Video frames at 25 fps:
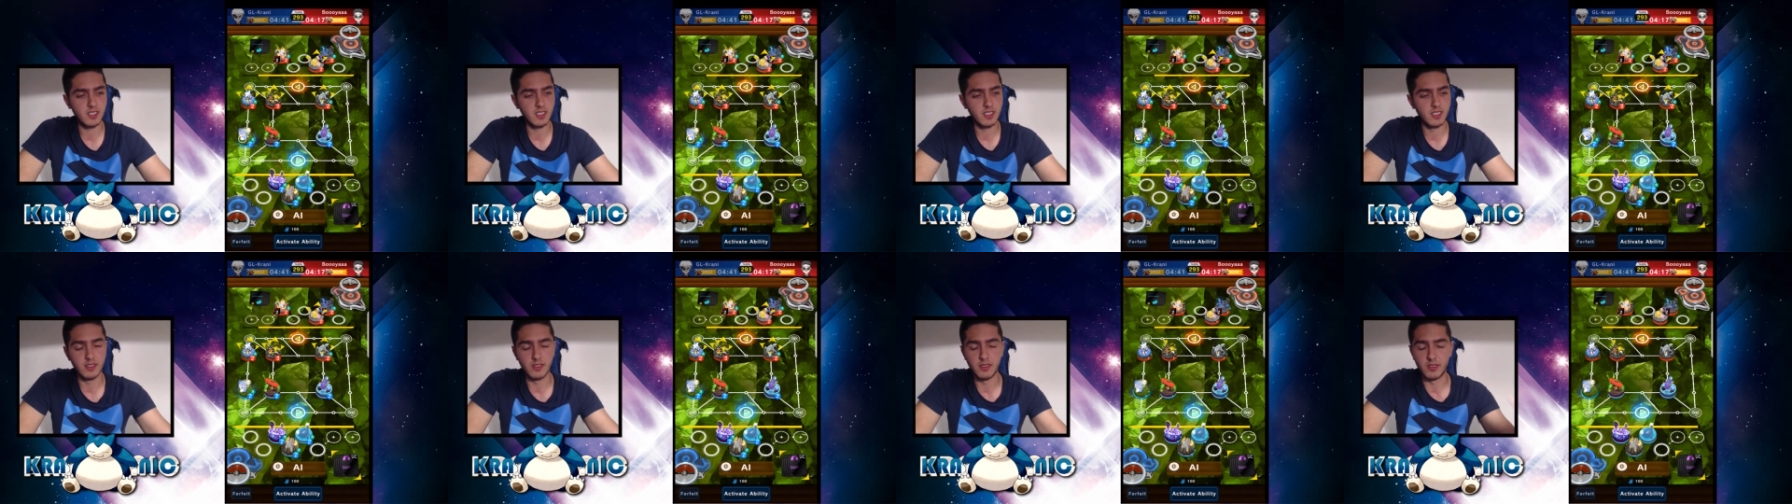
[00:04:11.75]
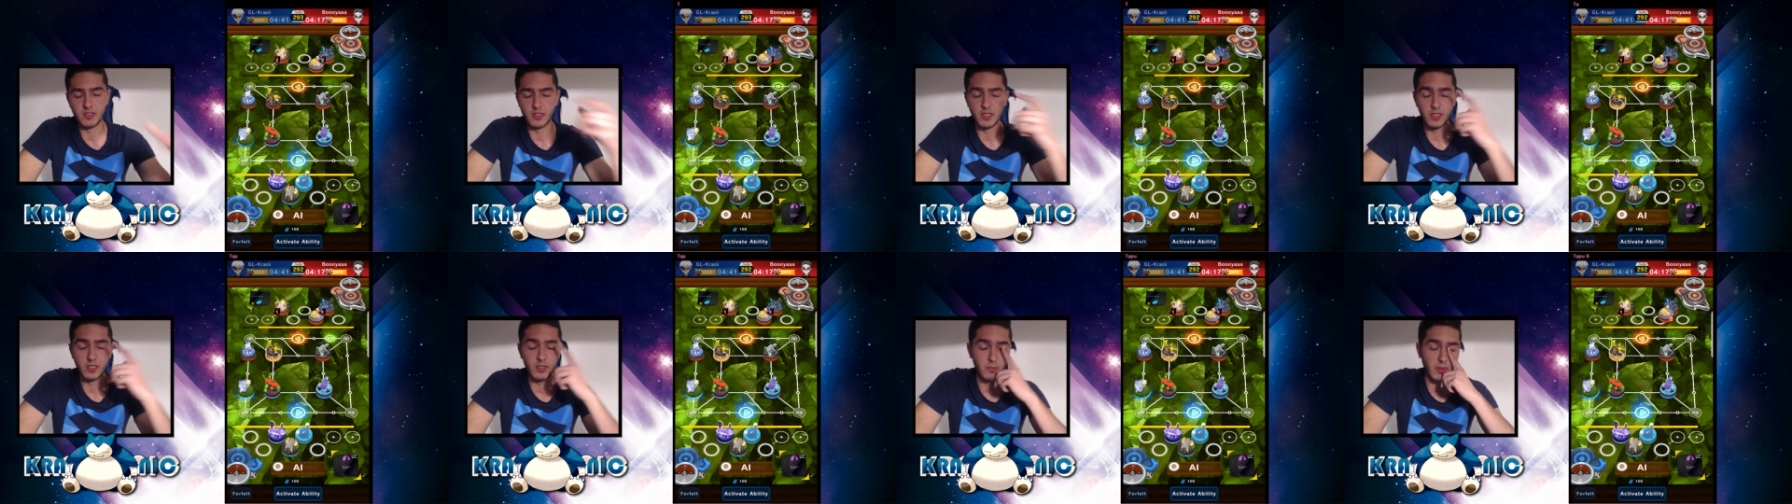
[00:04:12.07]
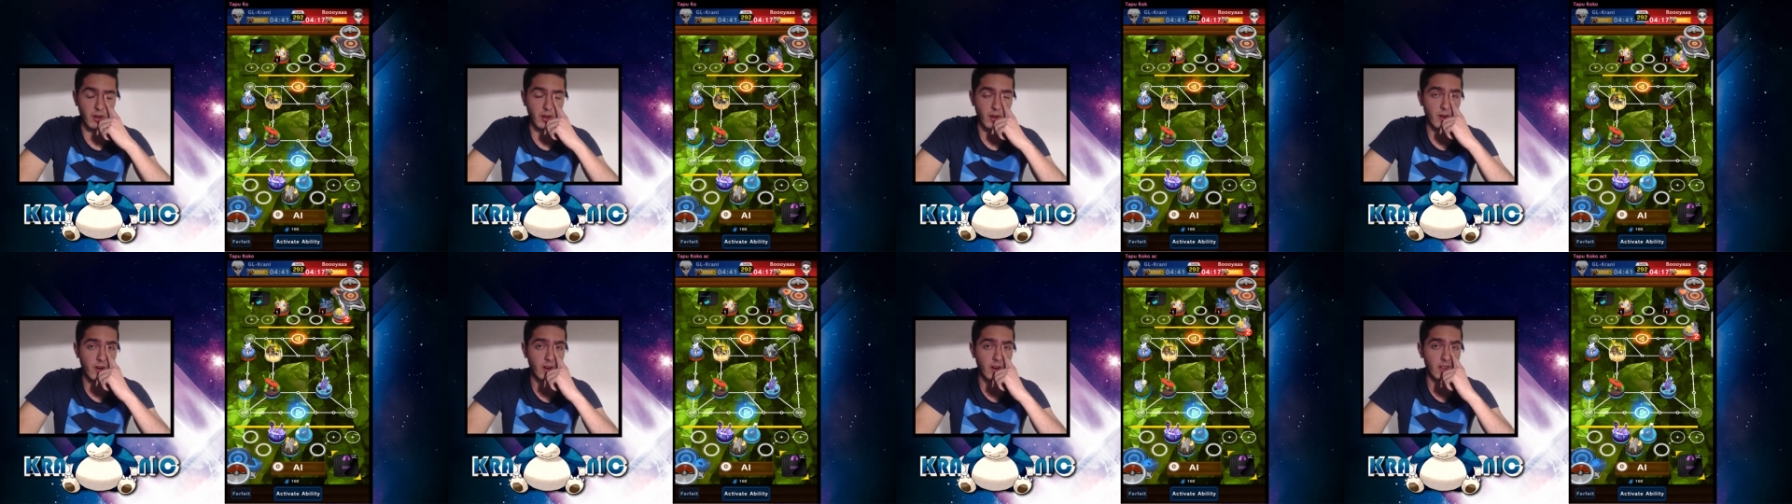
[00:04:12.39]
the, the
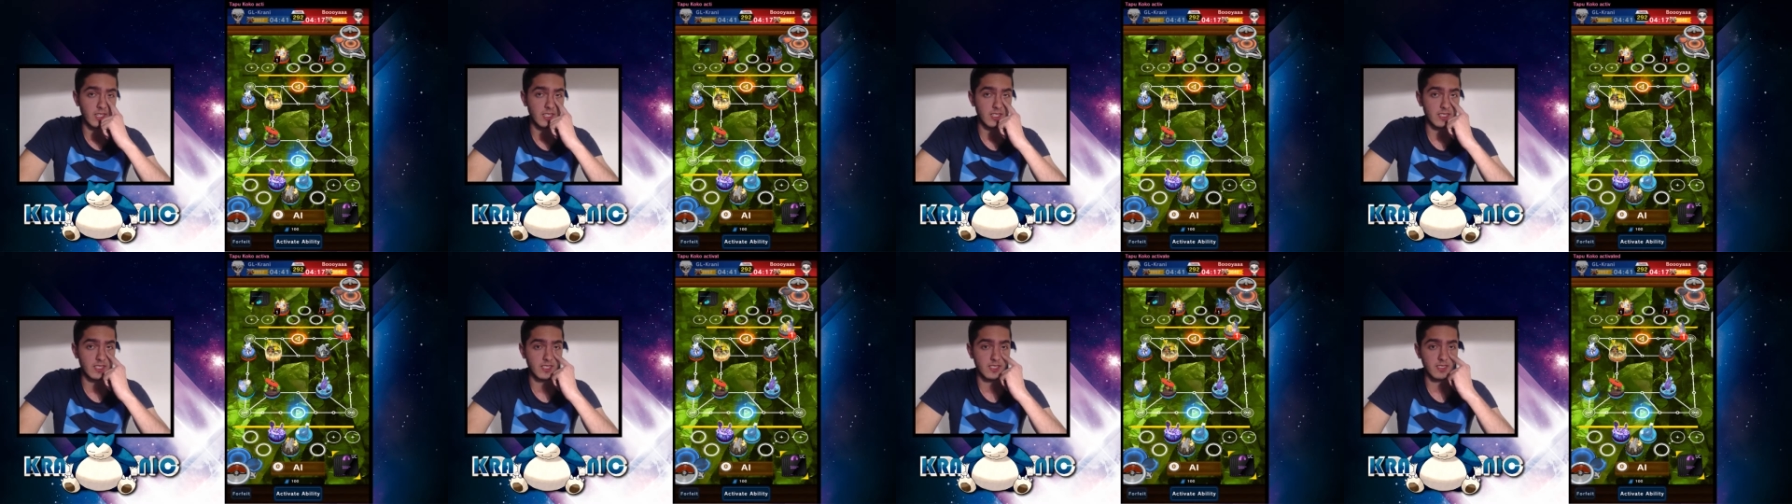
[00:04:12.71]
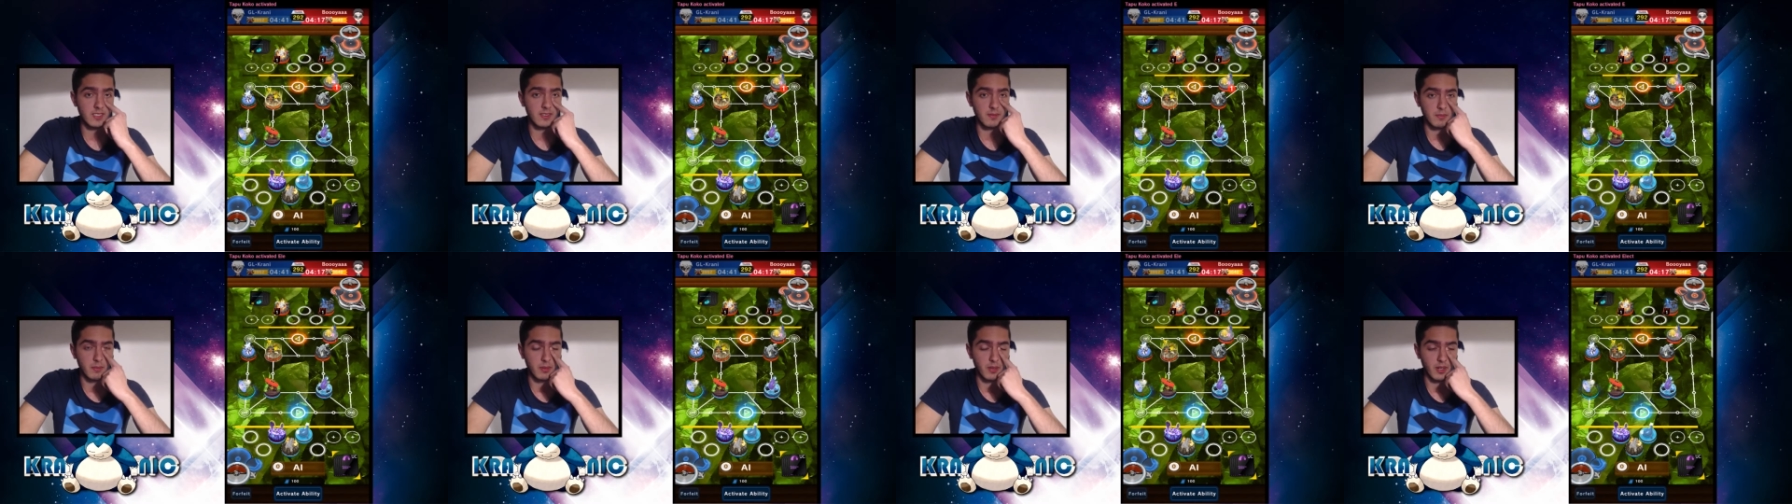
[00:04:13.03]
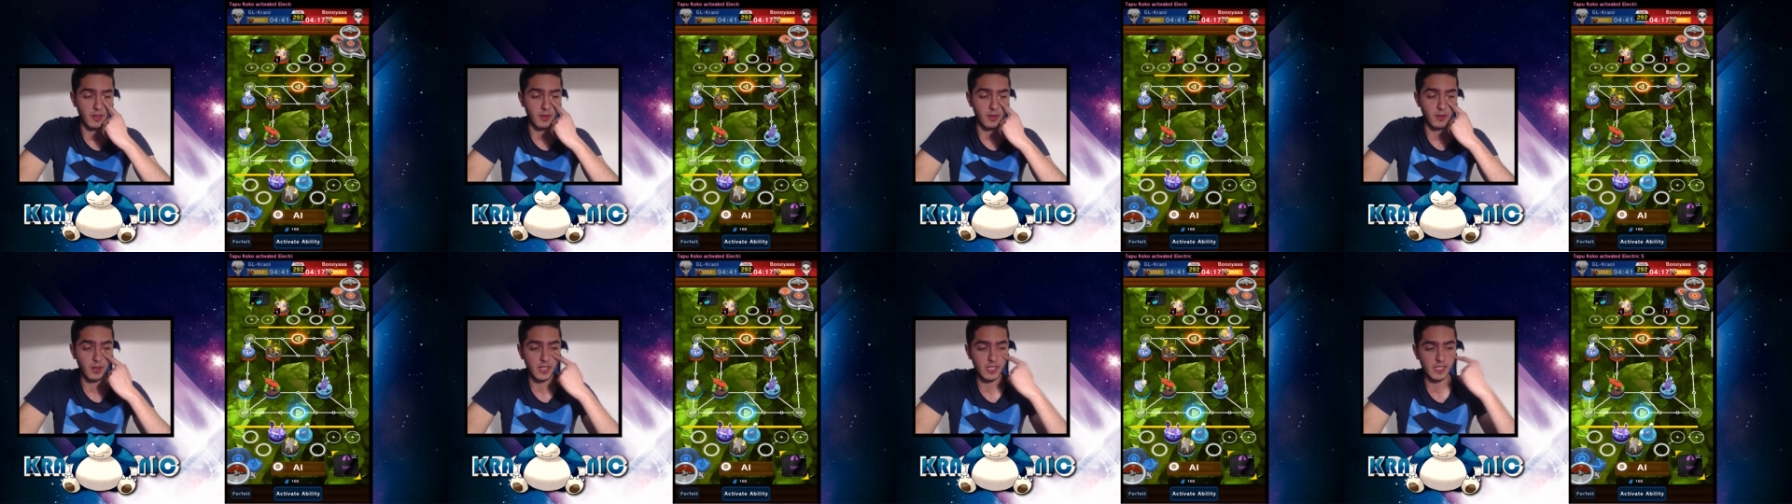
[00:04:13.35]
paralysis,
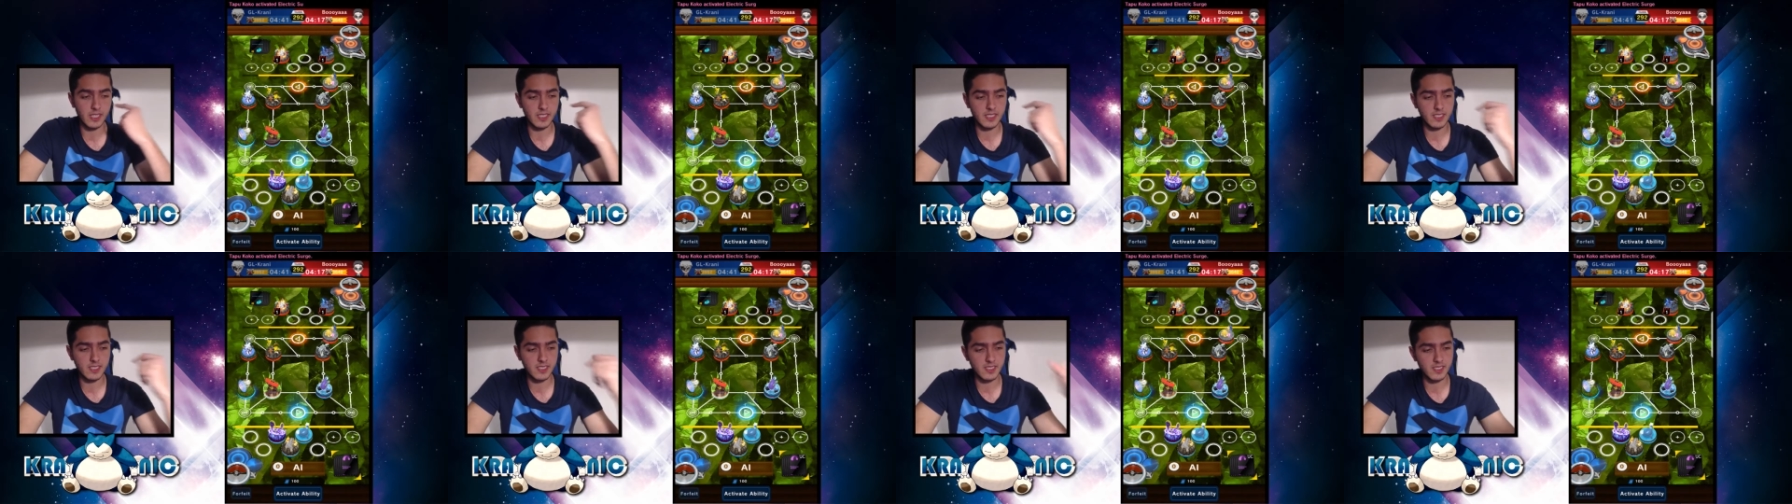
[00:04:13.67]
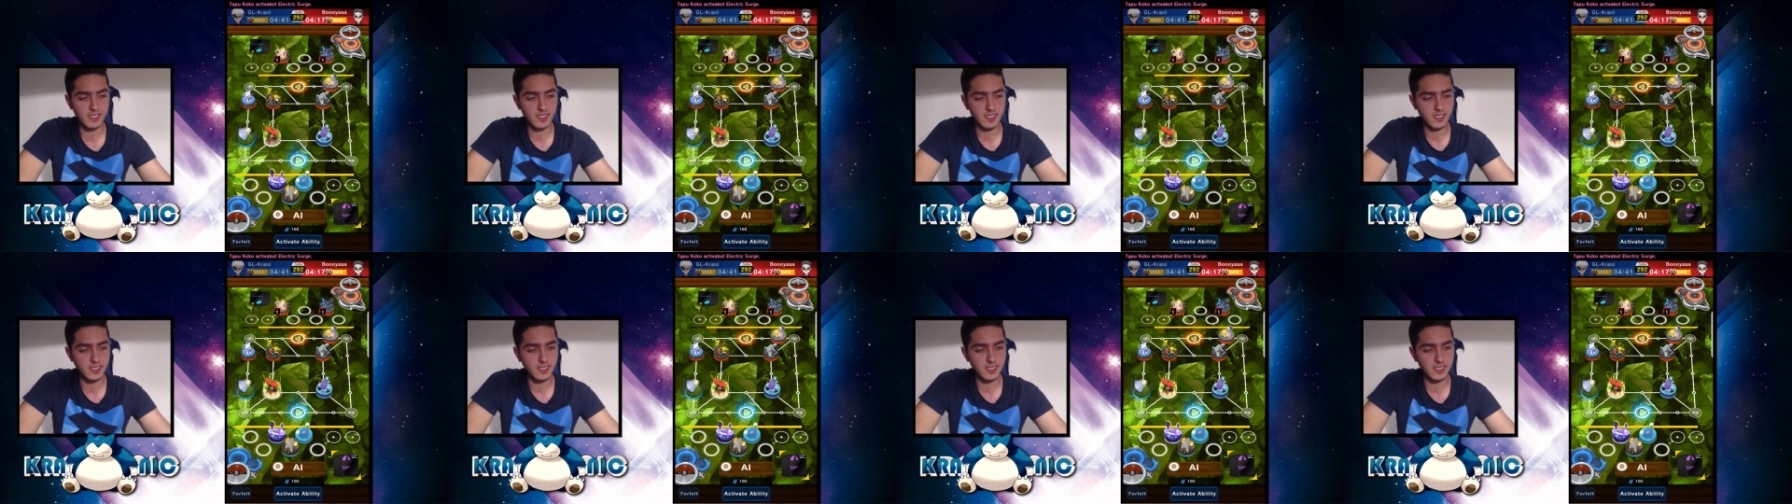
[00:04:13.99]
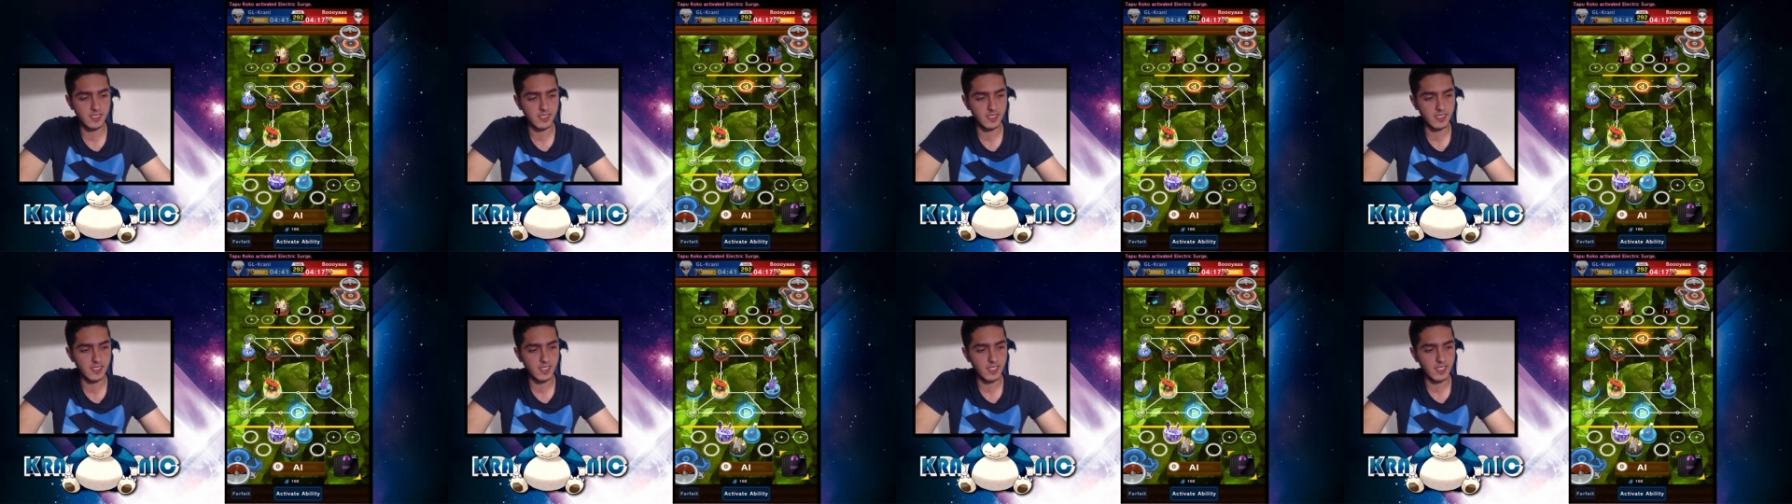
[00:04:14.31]
paralysis,